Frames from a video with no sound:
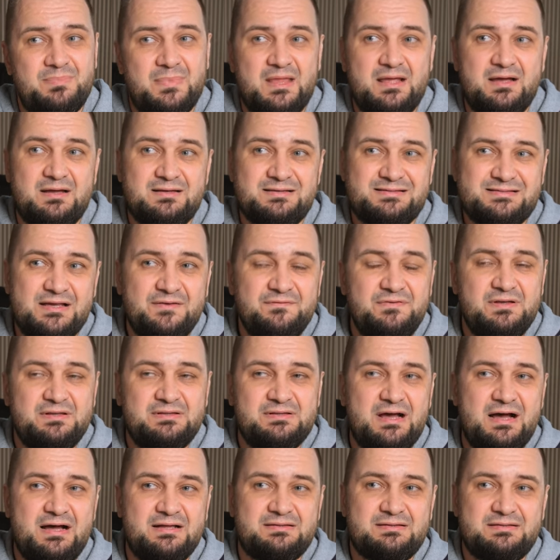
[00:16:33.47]
Uh, something
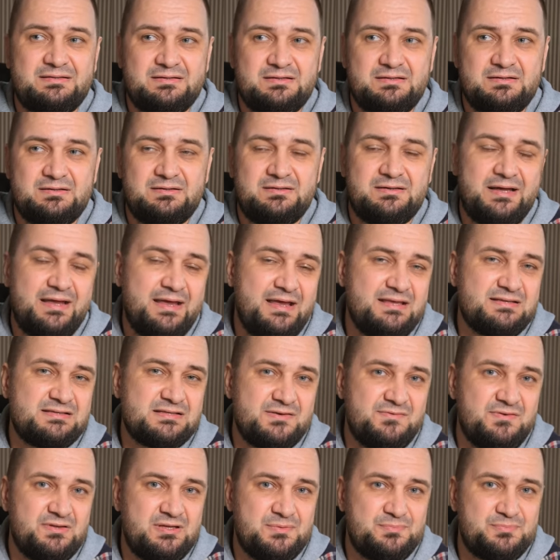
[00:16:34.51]
that uh,
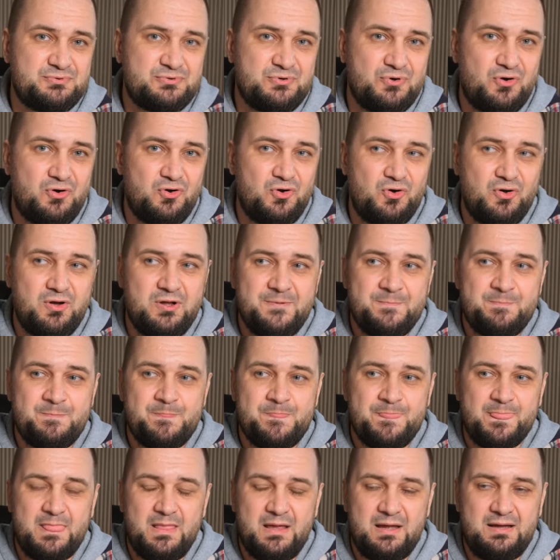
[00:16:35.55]
A70 Pro
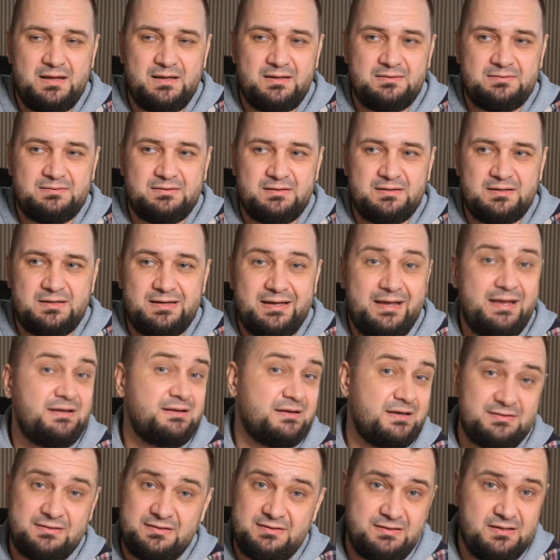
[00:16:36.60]
and uh,
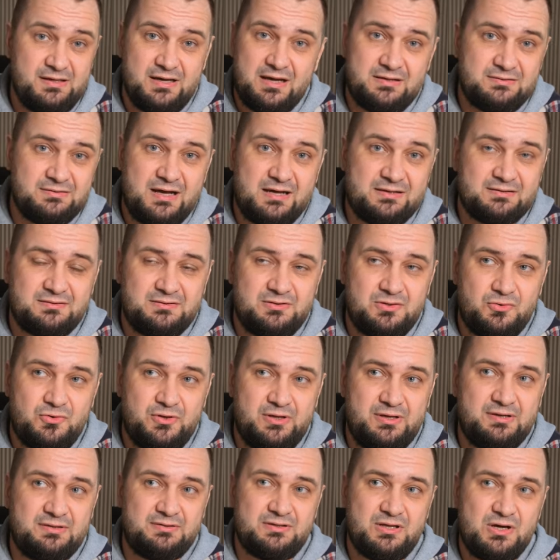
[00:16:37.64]
A90D are not doing.